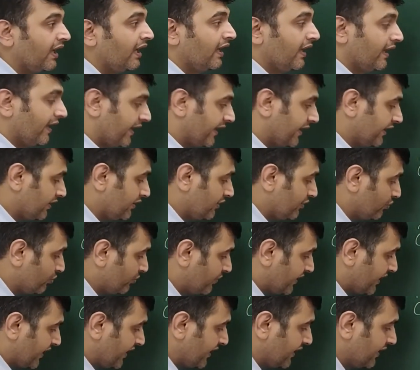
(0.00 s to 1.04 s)
and you
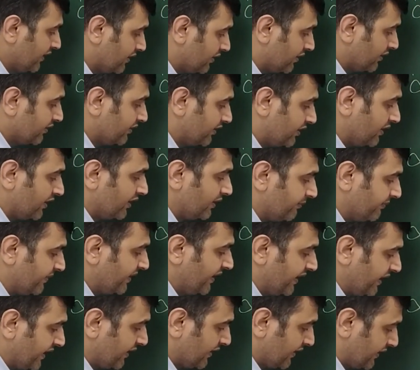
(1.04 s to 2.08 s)
take the
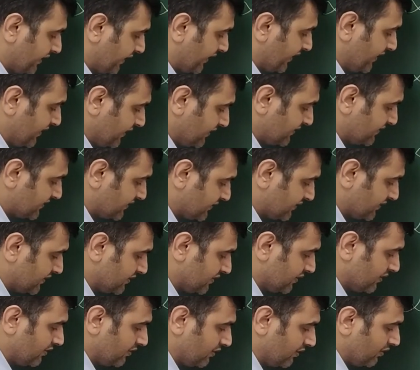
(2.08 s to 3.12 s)
limiting case
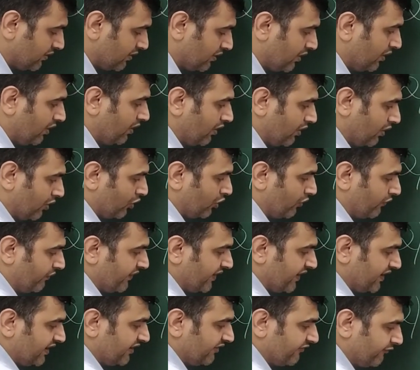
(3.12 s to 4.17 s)
of
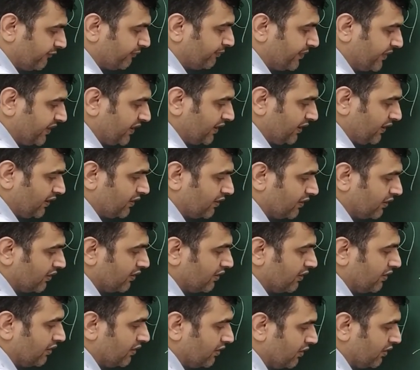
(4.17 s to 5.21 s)
LFP.
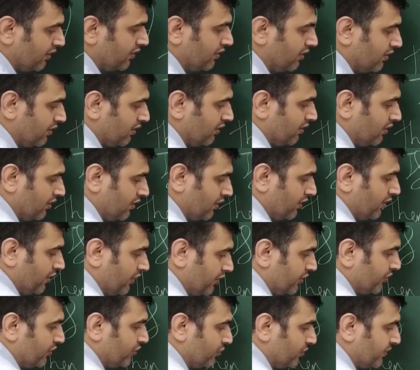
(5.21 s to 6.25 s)

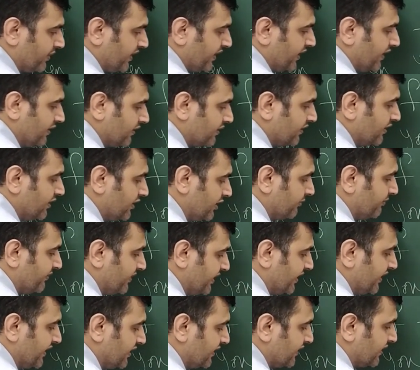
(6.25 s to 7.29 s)
You take the
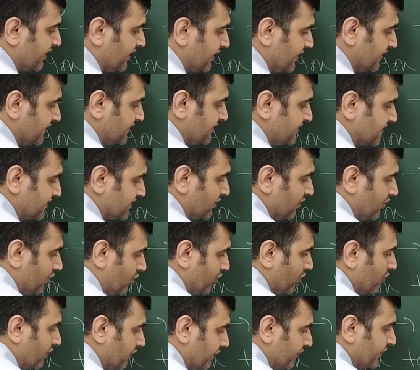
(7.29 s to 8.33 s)
limiting case
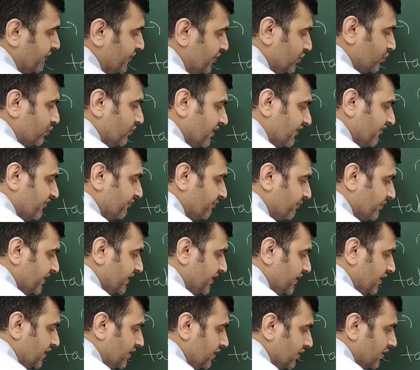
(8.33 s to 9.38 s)
of
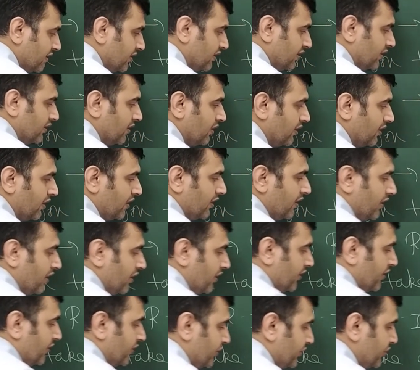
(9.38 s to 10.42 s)
UFP,
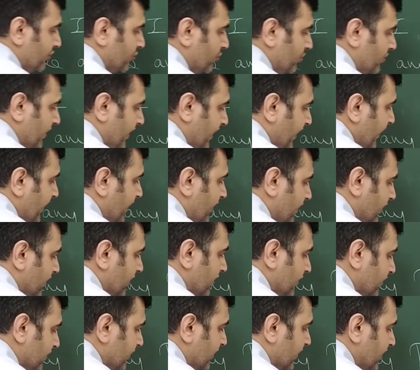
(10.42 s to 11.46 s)
you
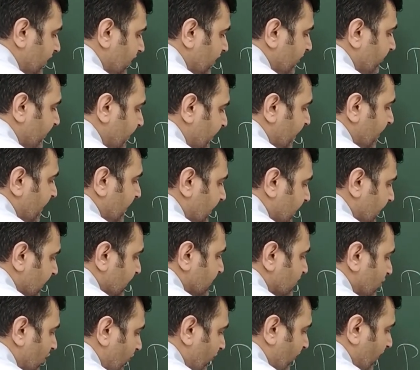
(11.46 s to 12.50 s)
take the limiting
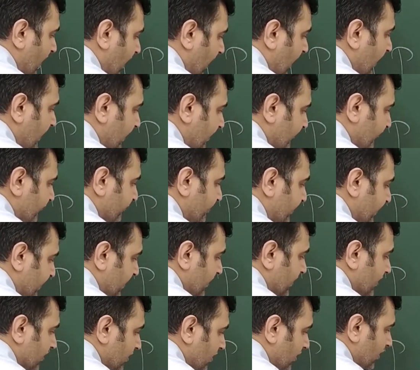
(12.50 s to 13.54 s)
case of
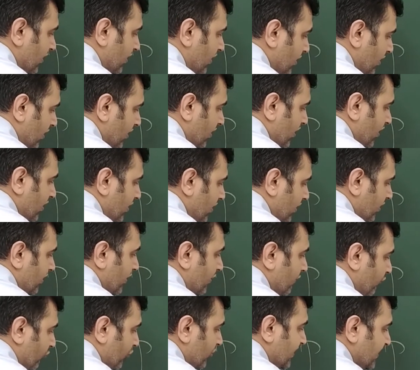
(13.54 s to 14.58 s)
RFP. Now
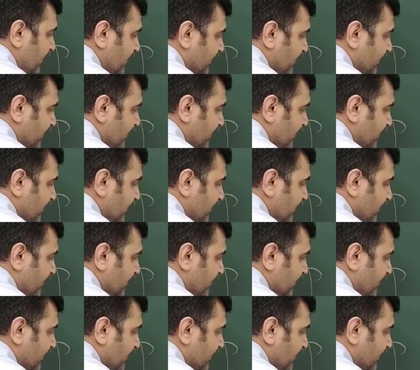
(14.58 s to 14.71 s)
what is